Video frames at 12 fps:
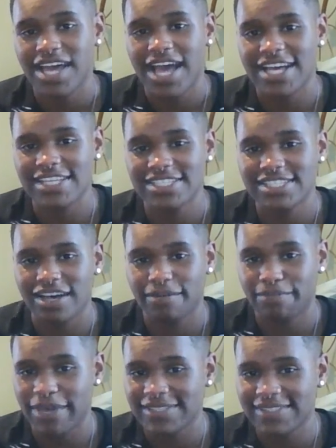as
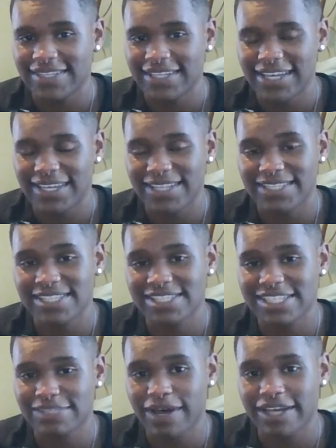basic and condensed
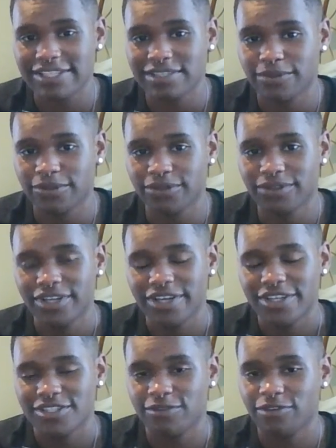as possible,
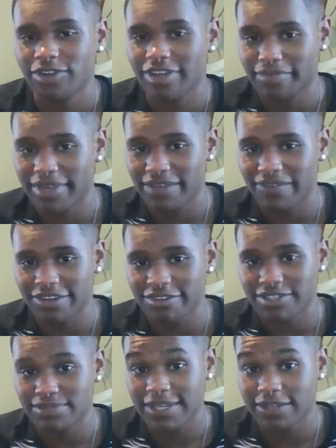so forgive me if I do
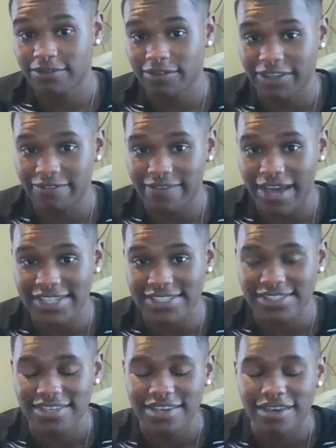speak really
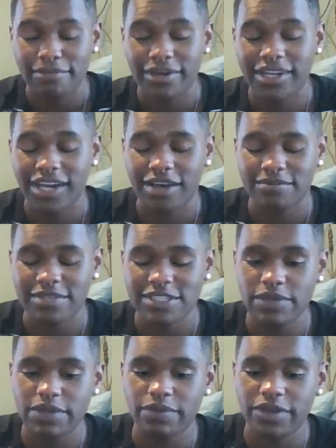fast. But
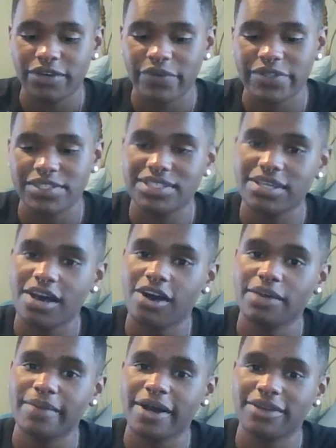this week we are going to
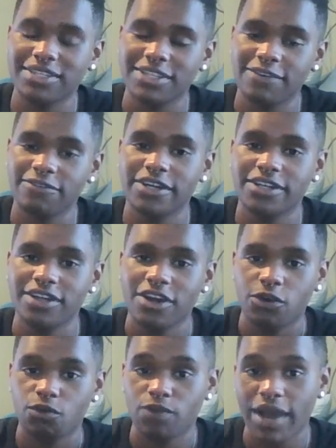talk about the different
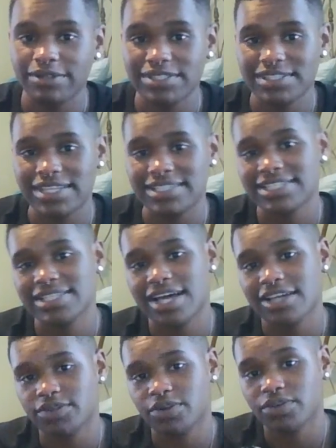routes that
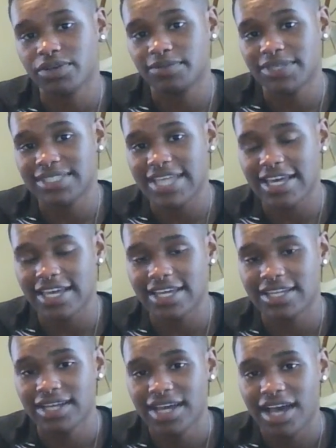testosterone can be taken,